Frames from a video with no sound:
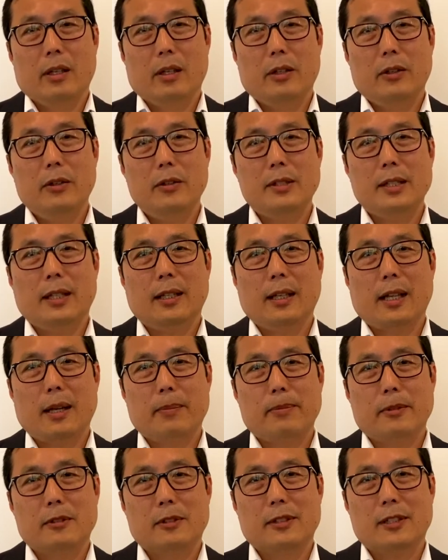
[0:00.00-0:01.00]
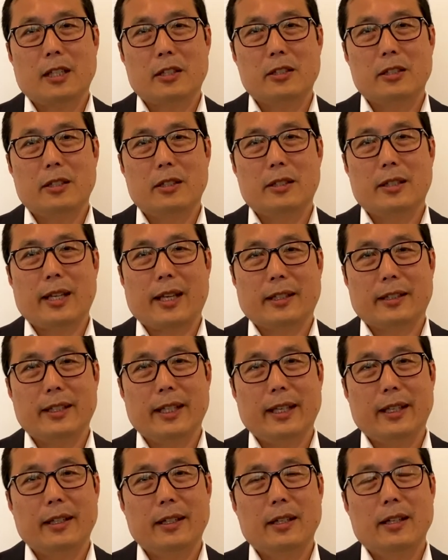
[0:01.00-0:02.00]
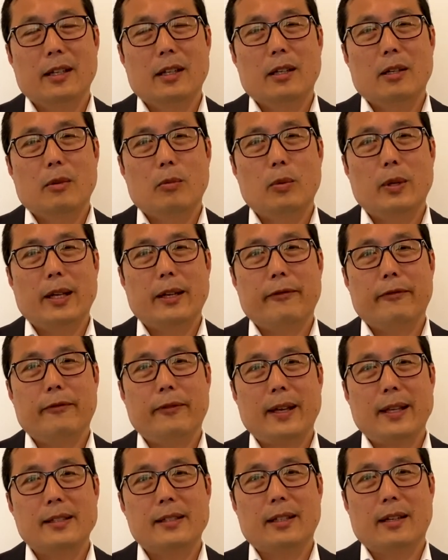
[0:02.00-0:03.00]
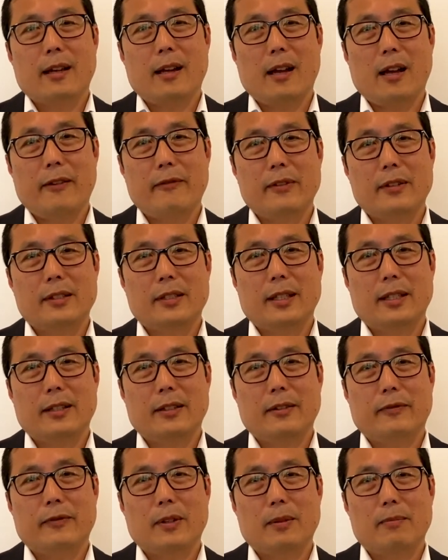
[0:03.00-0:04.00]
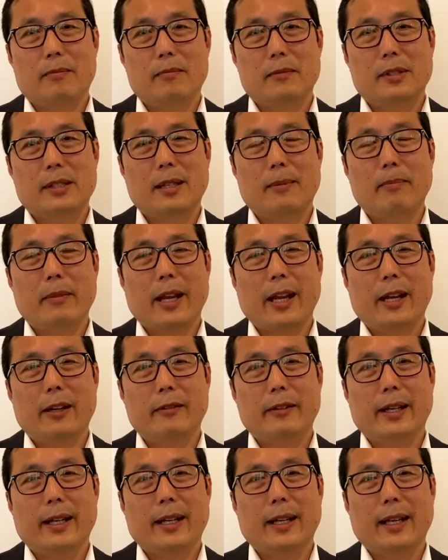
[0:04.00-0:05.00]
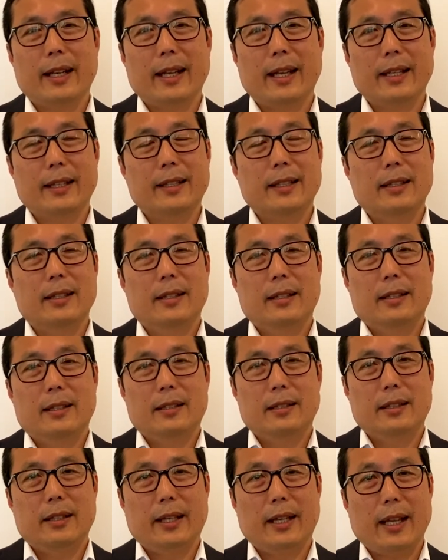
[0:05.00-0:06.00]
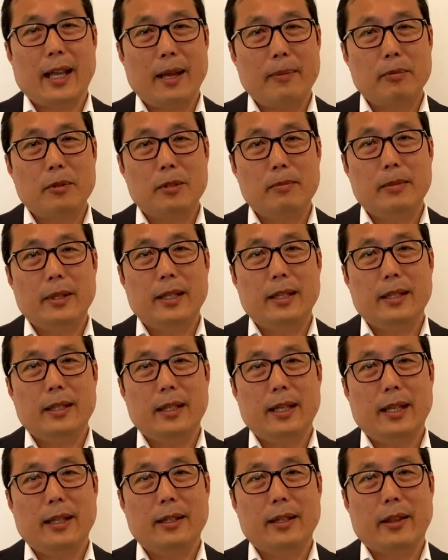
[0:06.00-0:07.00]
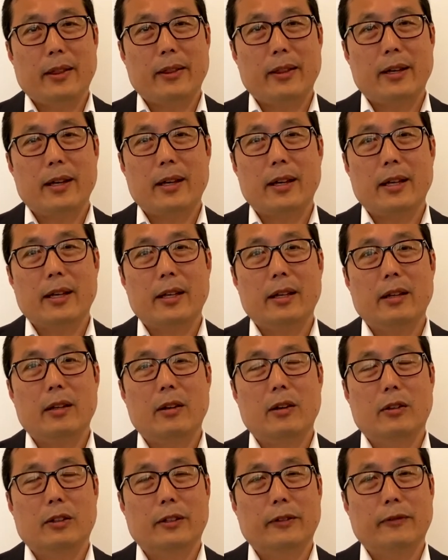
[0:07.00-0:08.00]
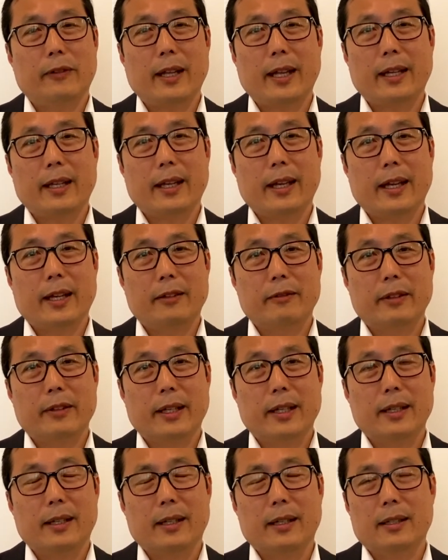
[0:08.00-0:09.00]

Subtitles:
Using liposuction technique, where fats are harvested from some area like the abdomen, inner thigh, or the flank area.